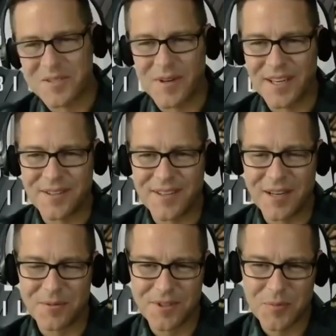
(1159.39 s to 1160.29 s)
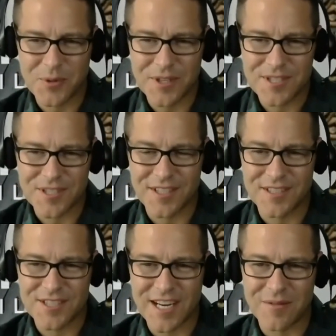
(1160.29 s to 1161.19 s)
Michael. I really appreciated
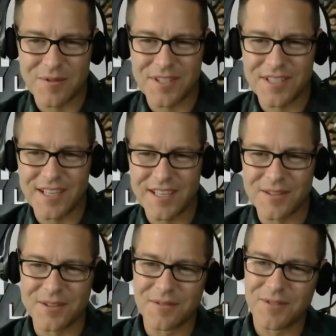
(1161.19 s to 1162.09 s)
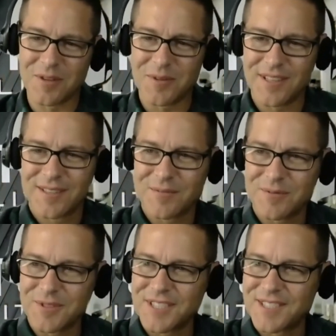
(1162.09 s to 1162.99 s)
chatting with you today and learning from you.
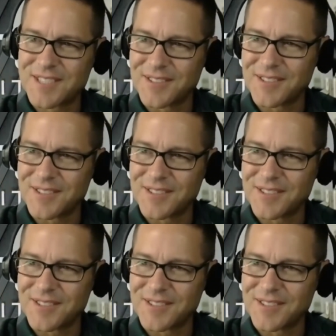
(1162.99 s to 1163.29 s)
We'll see you soon.